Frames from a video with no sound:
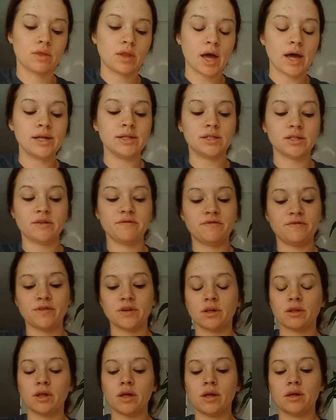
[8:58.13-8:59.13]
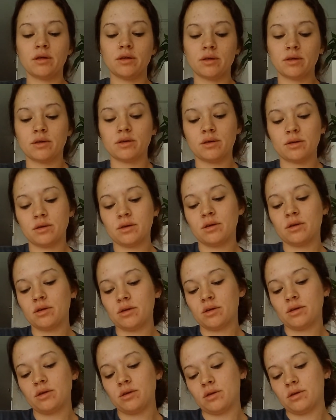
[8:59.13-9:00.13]
I did feel like
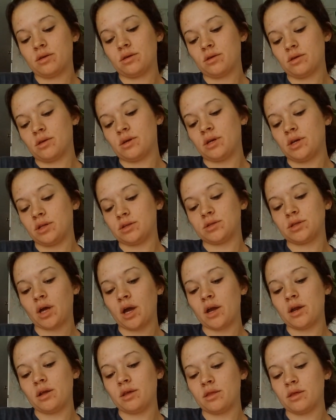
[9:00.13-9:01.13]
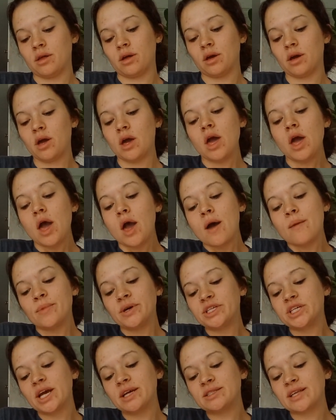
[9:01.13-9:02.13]
an anxiety thing.
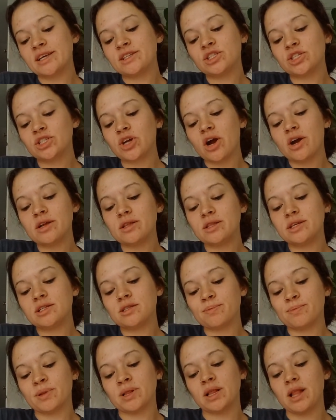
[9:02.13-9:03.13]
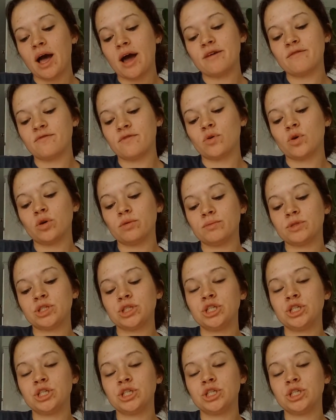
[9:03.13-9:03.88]
But yes, I started these platforms